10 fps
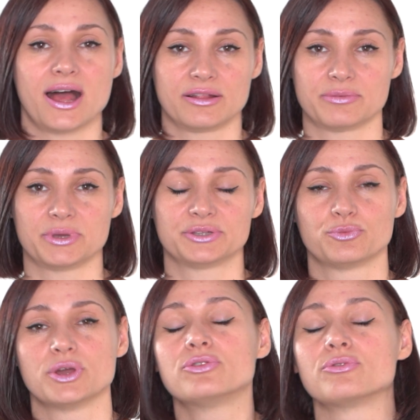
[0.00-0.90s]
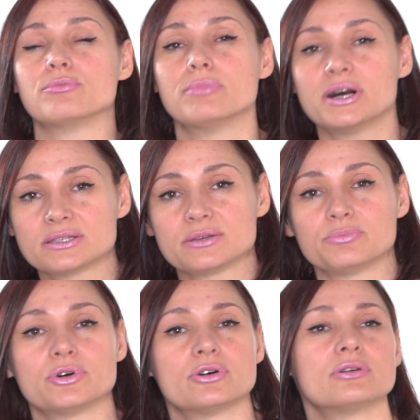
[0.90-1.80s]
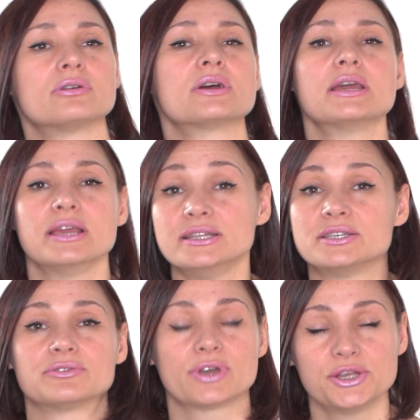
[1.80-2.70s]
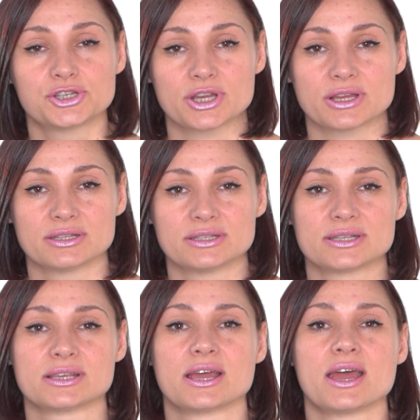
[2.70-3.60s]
alphabet went through multiple iterations,